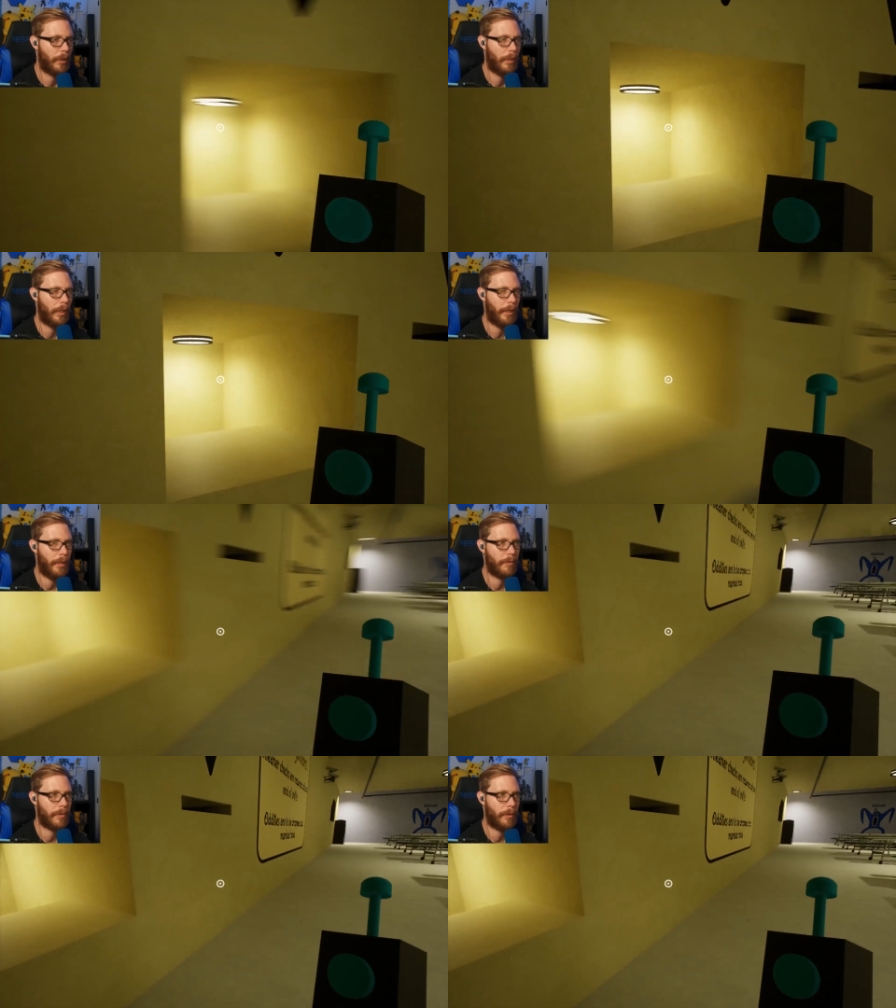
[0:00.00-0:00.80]
Okay,
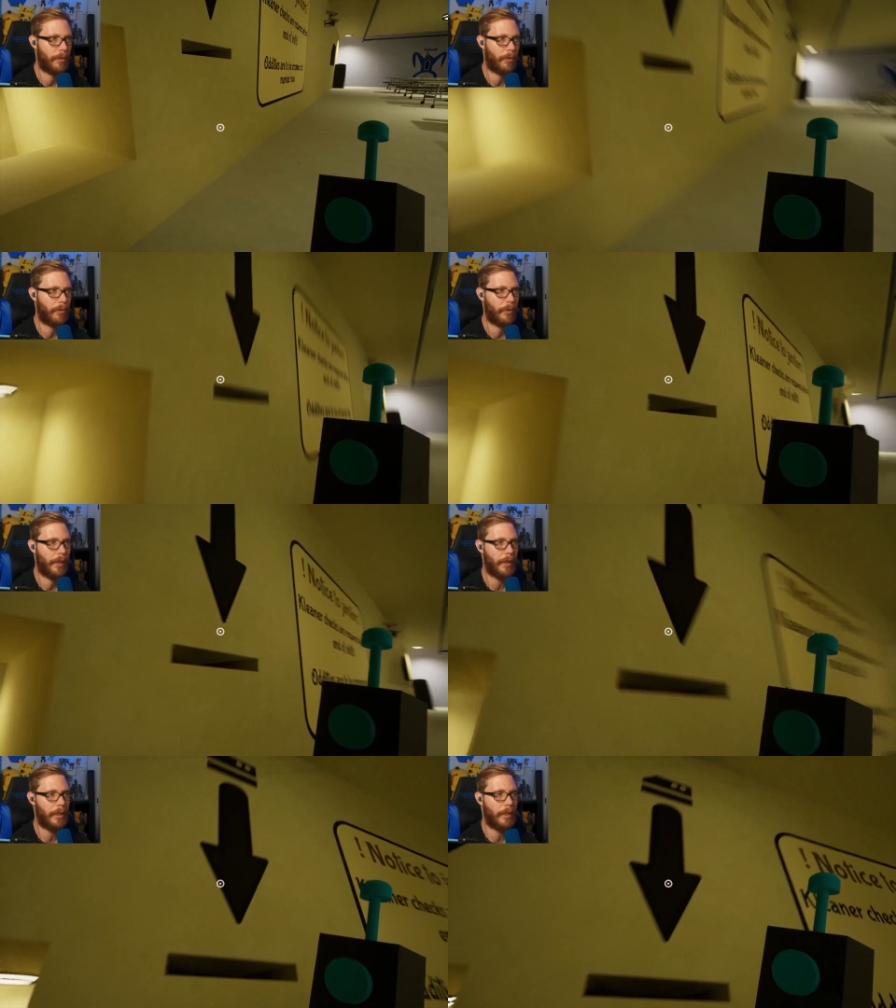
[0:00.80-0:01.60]
that's all the
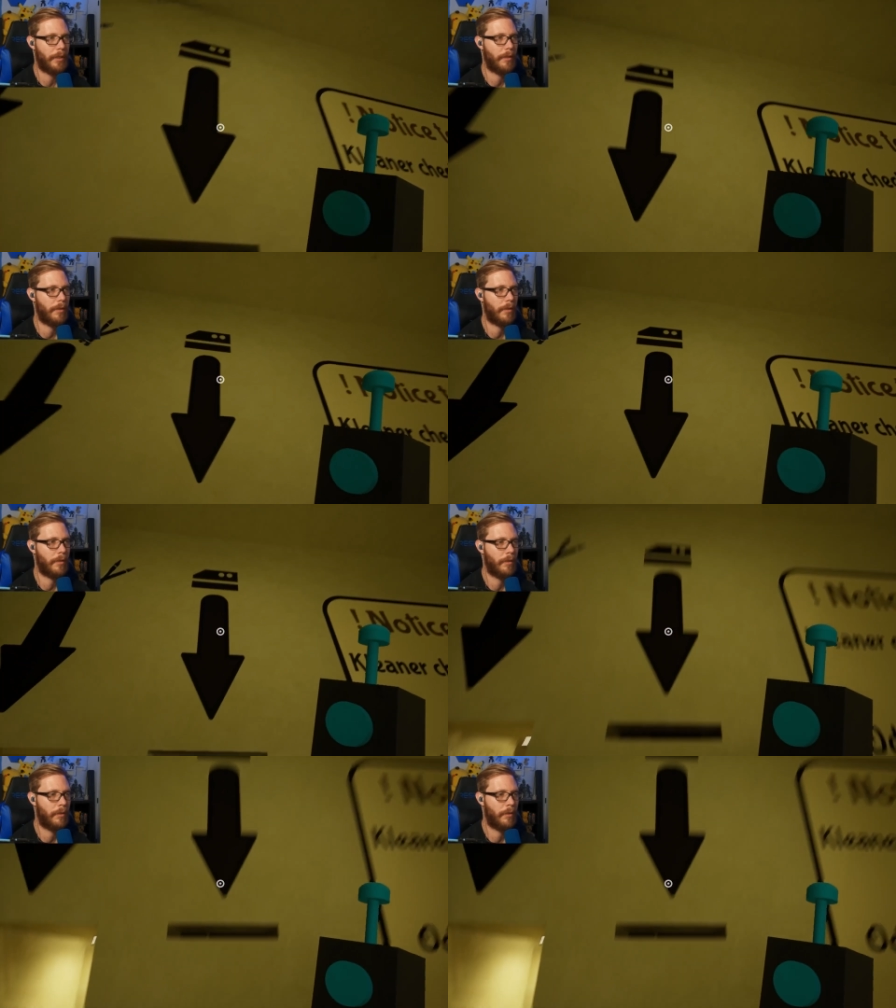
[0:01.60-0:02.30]
crayons.